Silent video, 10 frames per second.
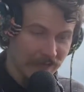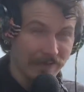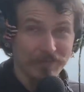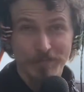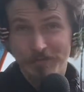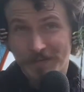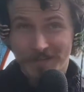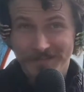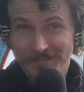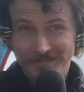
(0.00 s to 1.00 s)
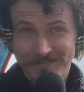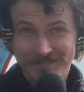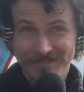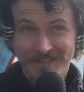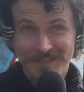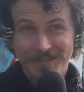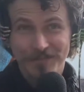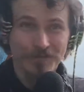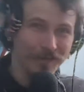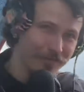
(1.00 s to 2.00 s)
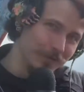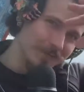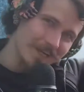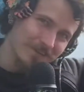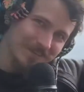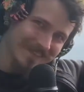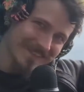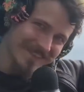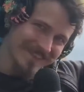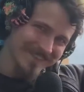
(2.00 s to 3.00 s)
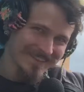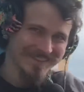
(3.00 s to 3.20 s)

have to move on to the Futurist,